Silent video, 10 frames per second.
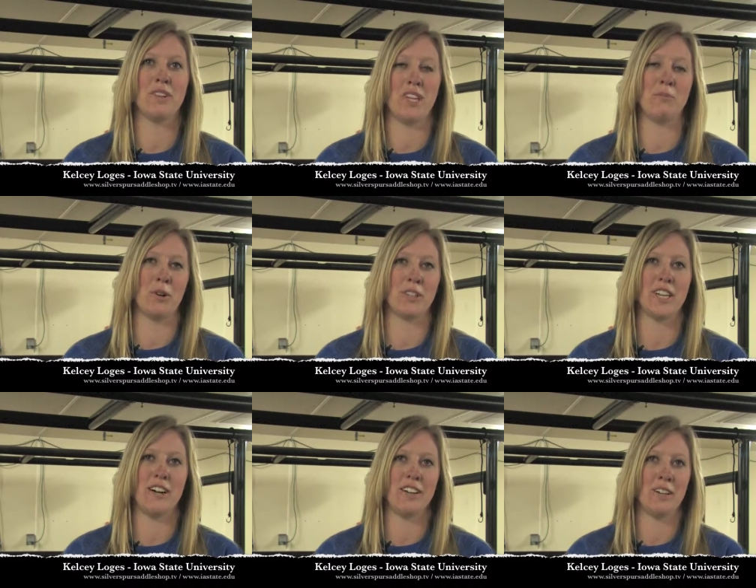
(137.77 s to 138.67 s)
he broke
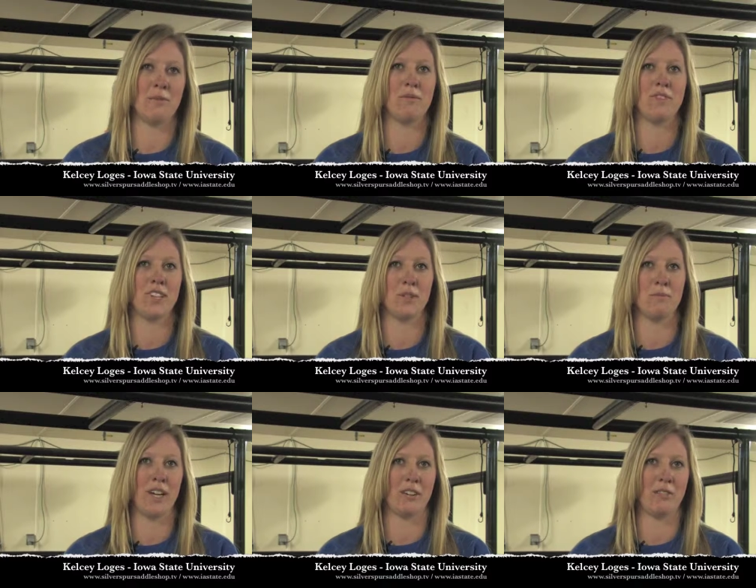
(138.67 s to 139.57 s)
down in his
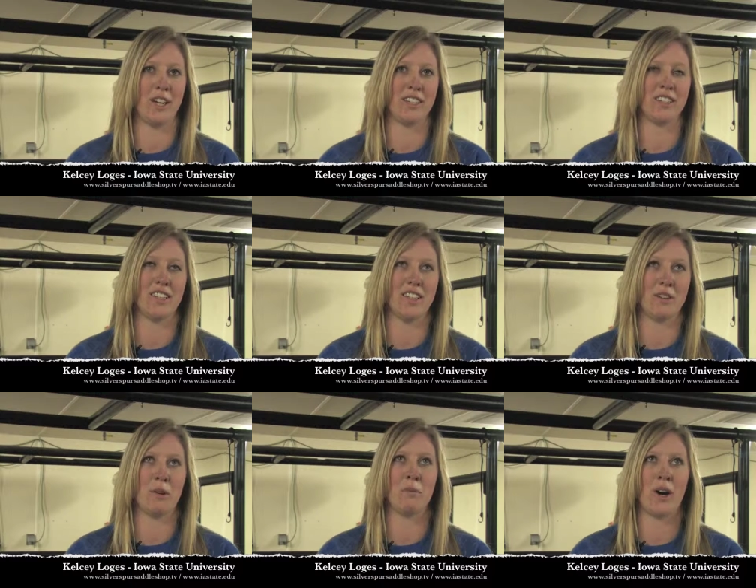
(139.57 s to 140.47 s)
maiden race, and
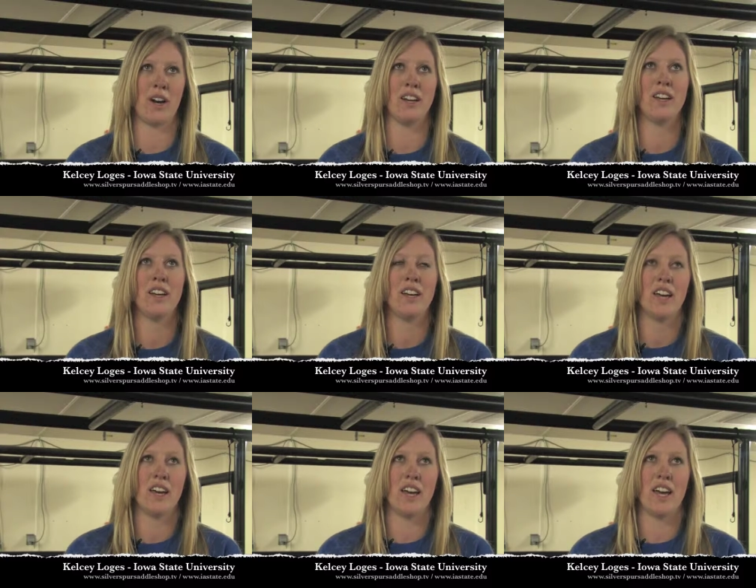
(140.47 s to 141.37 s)
then we bought
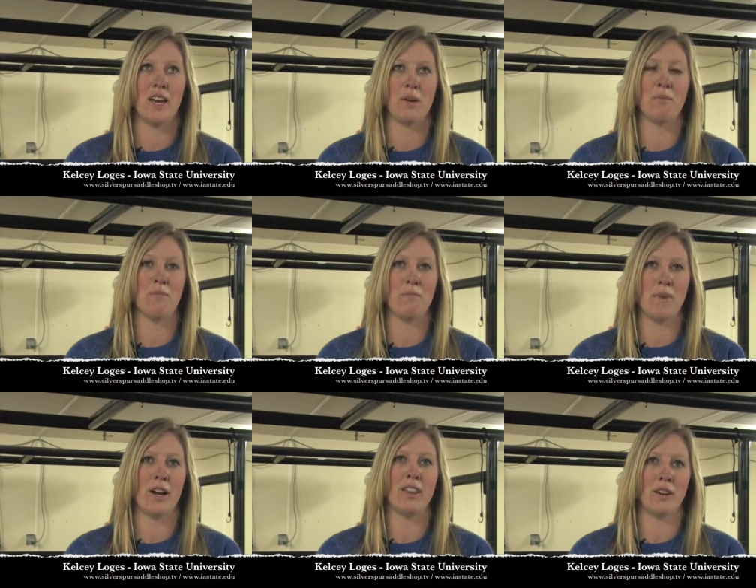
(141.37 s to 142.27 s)
a
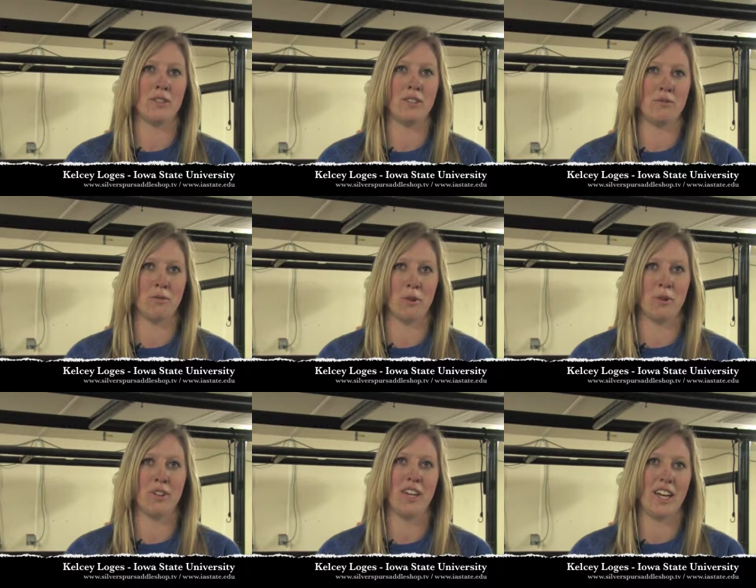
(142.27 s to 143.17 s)
mare that was in
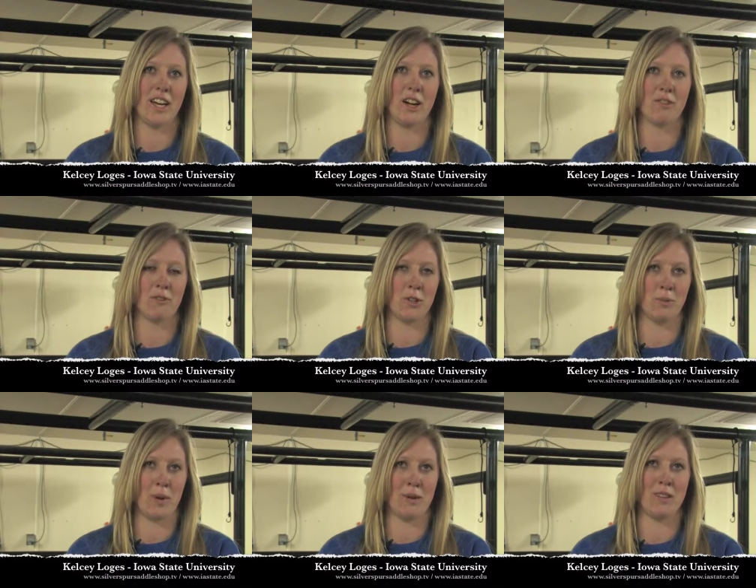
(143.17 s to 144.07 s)
foal and had our
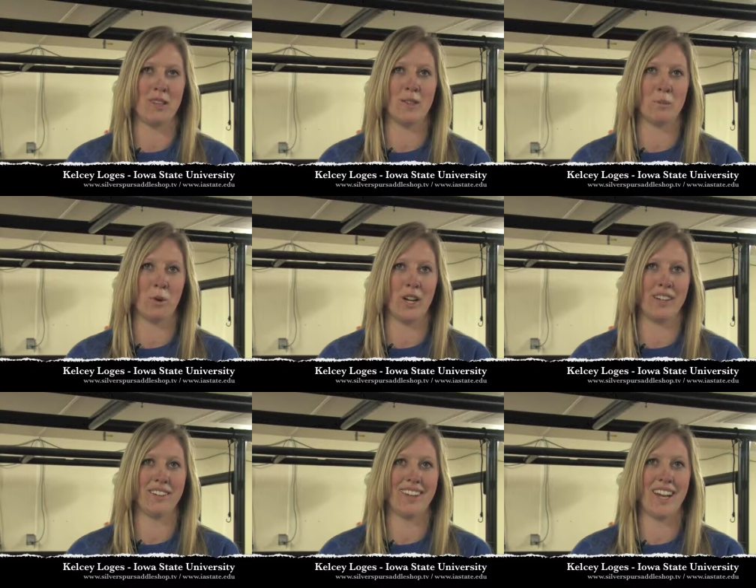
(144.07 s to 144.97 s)
first baby in the
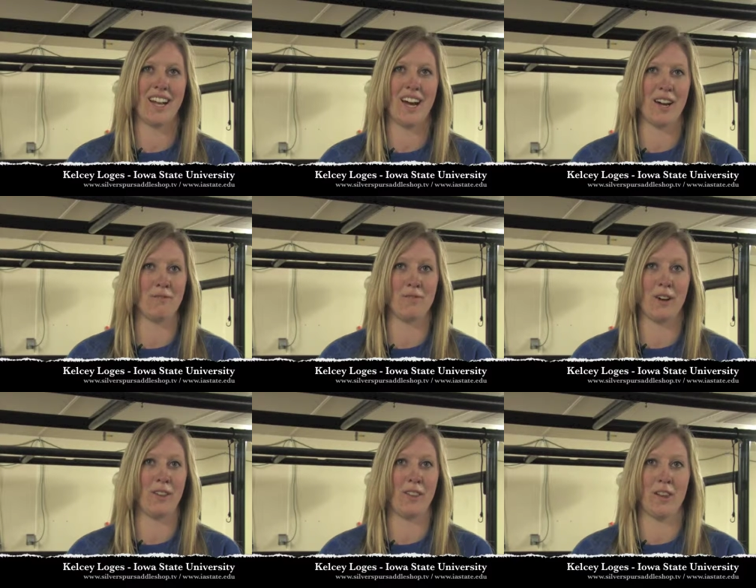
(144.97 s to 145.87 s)
spring. And I
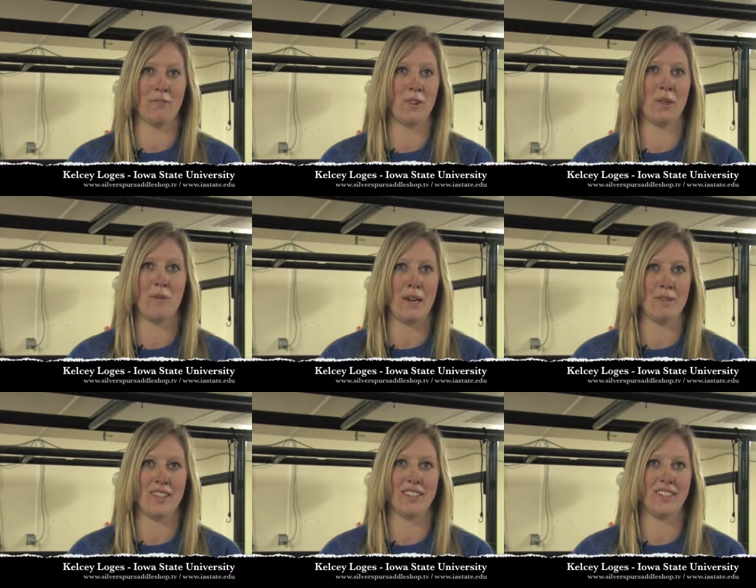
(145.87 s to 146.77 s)
fell in love with the
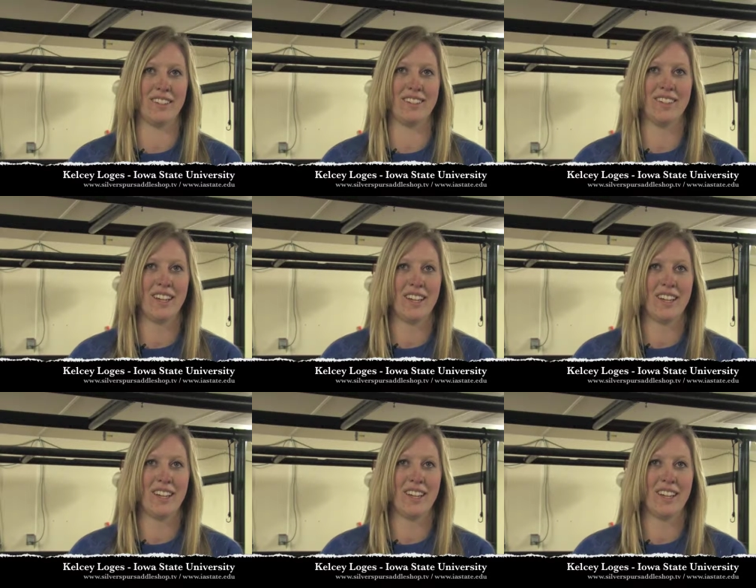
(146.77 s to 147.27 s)
babies, and